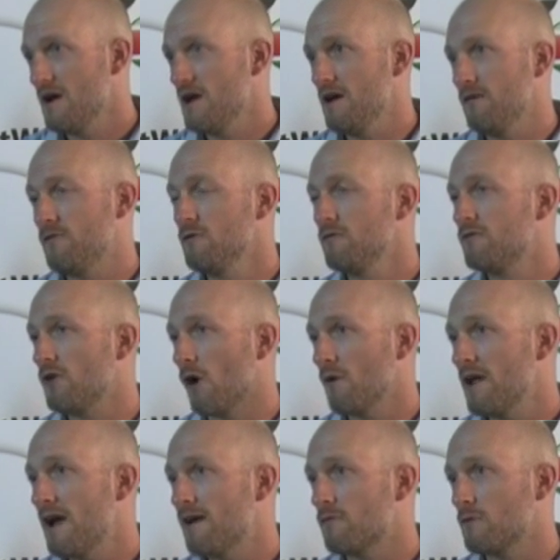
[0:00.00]
If you
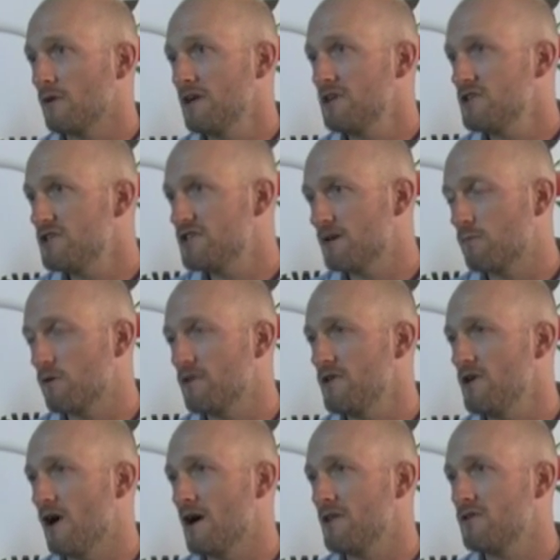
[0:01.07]
don't have a relationship with
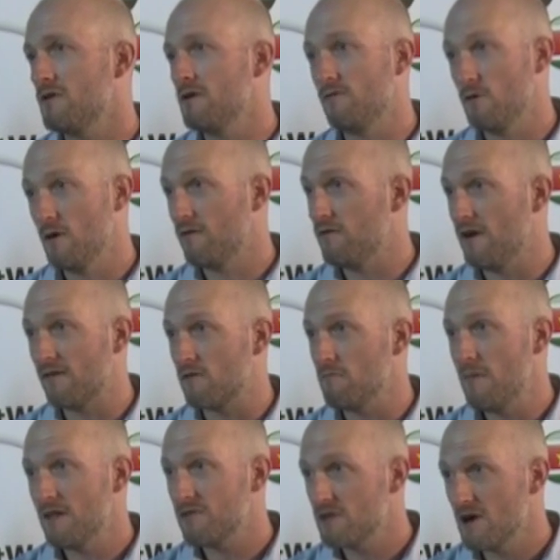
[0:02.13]
the author, if you have never
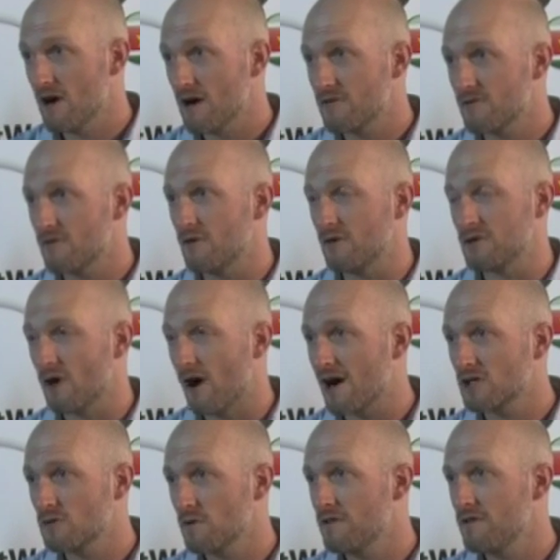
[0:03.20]
met the author or
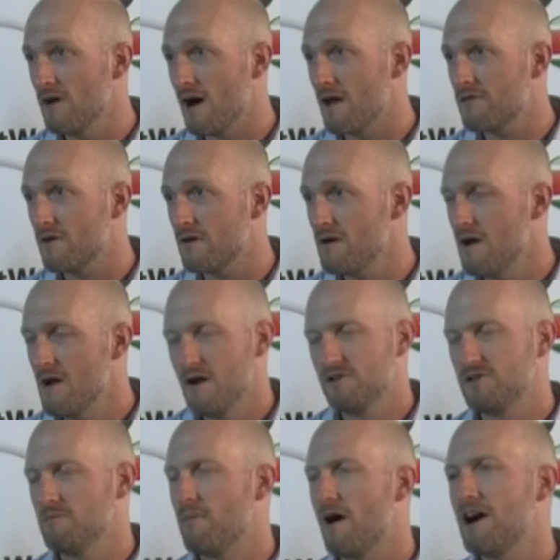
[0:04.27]
talked with the author,
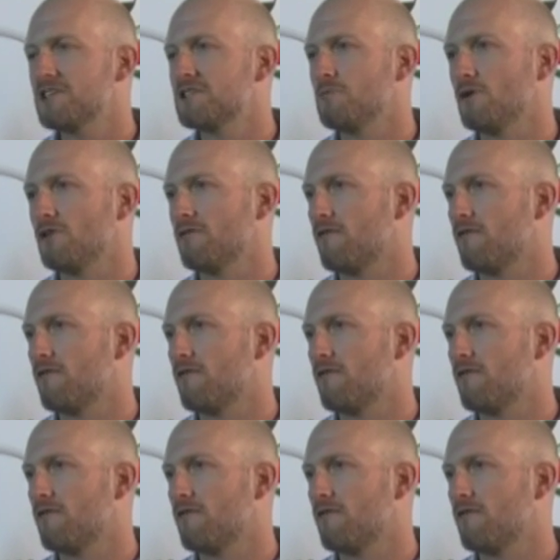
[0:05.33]
it's impossible to